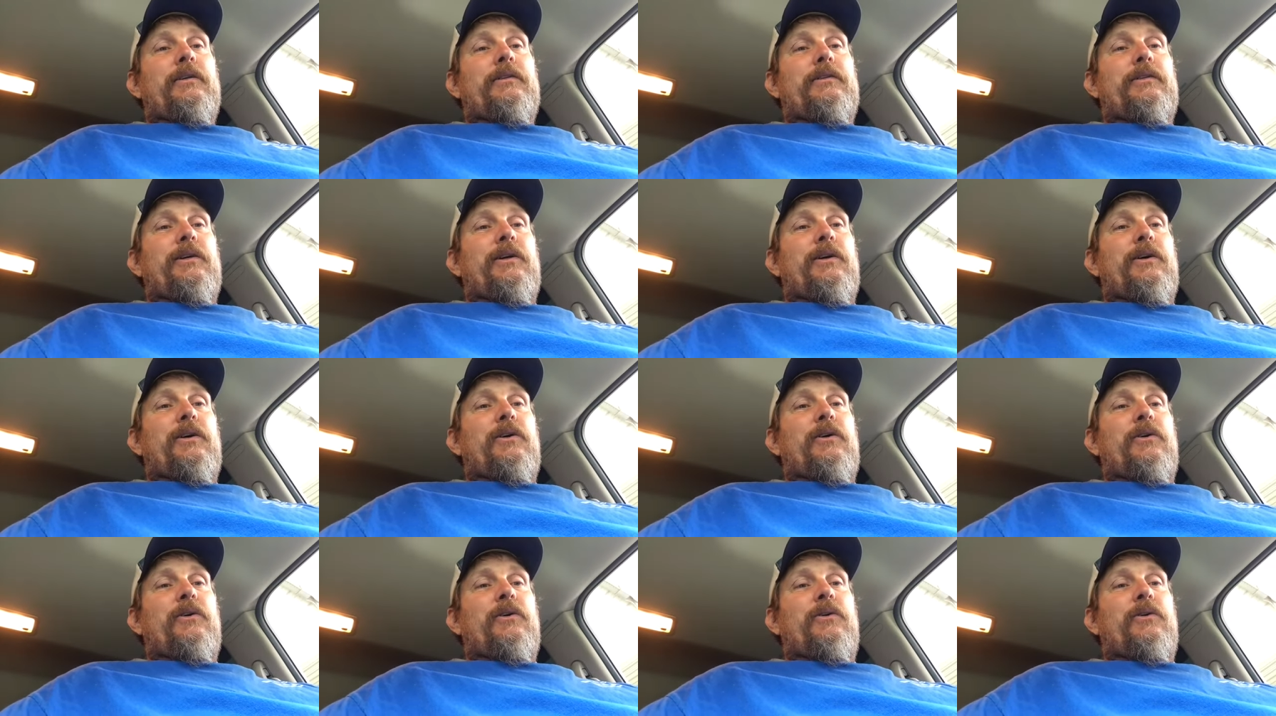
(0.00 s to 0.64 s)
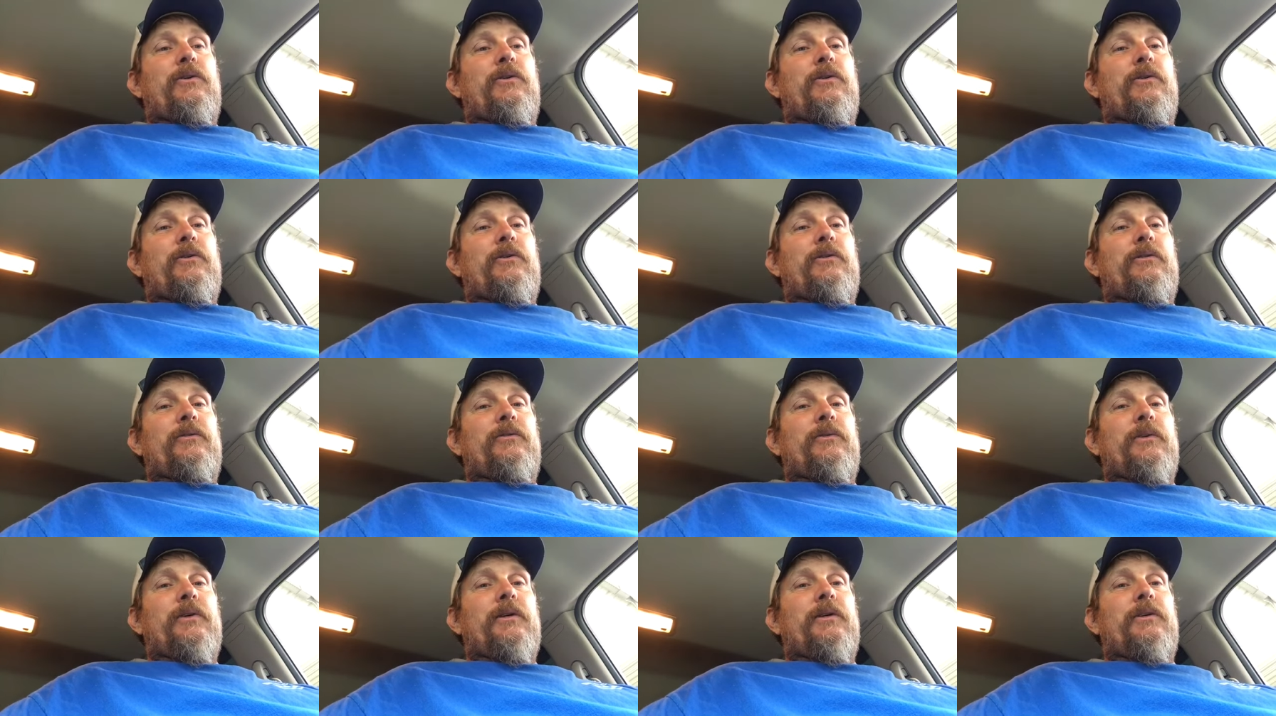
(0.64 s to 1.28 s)
So
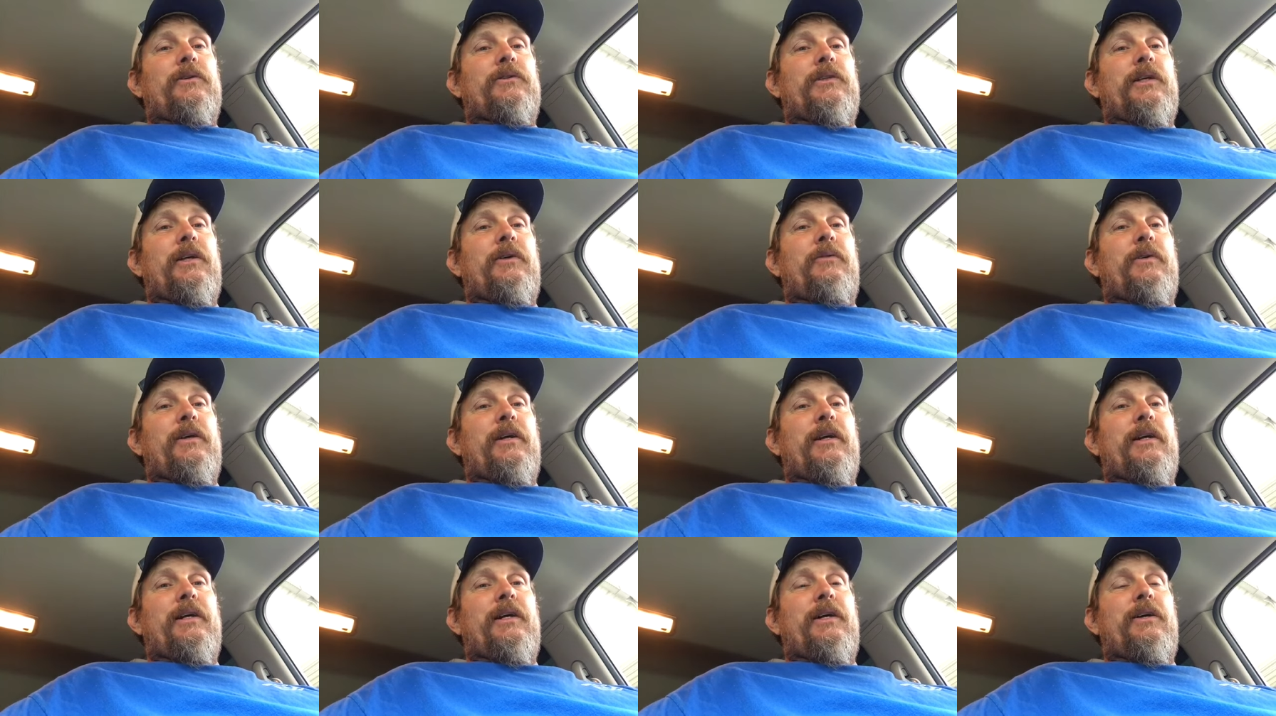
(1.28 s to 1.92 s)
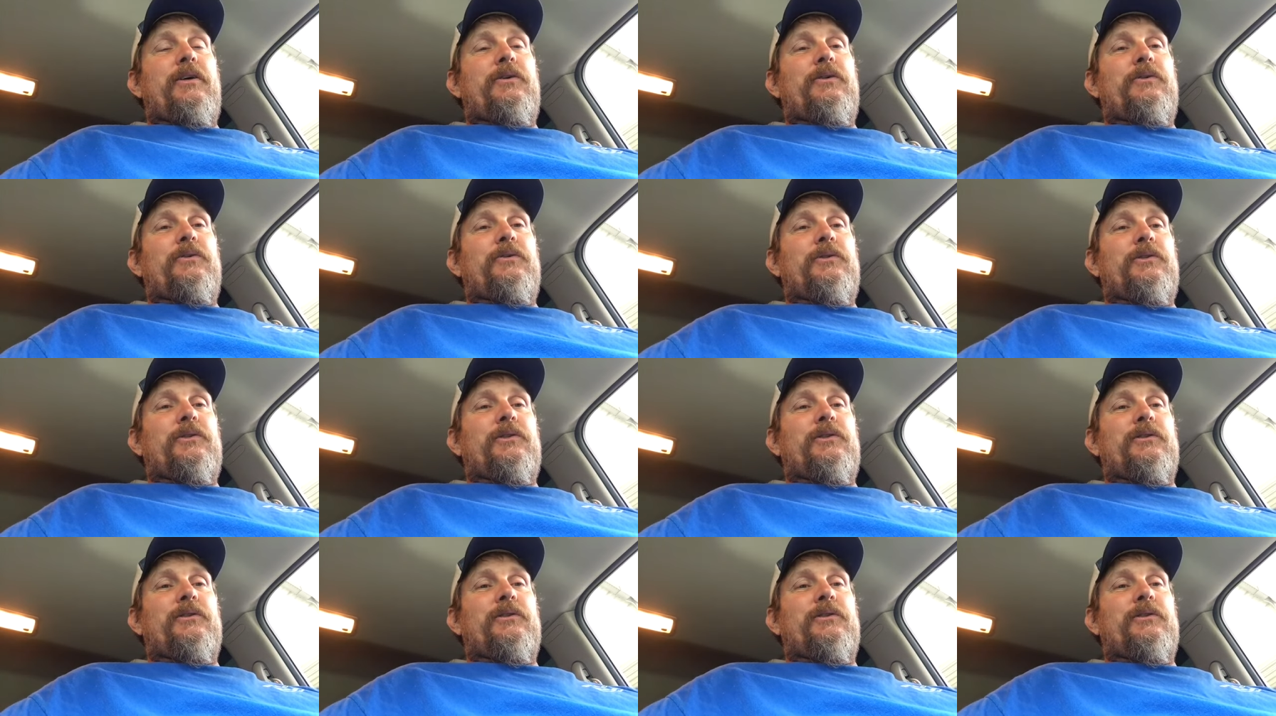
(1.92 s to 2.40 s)
we're gonna see what it goes.